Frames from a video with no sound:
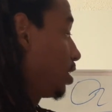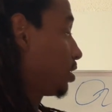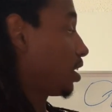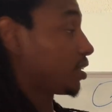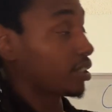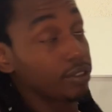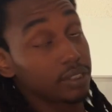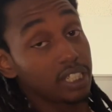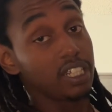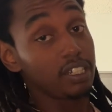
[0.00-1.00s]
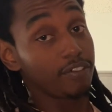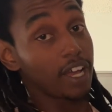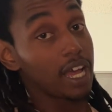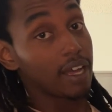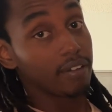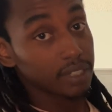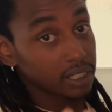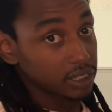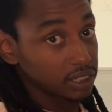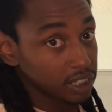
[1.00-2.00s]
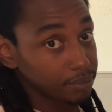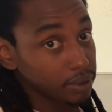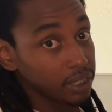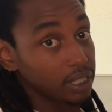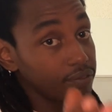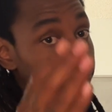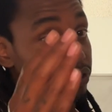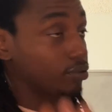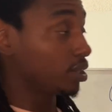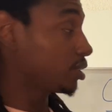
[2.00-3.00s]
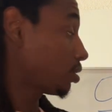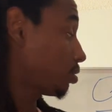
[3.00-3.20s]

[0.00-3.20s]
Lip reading: That $13,500 is 6% for realtor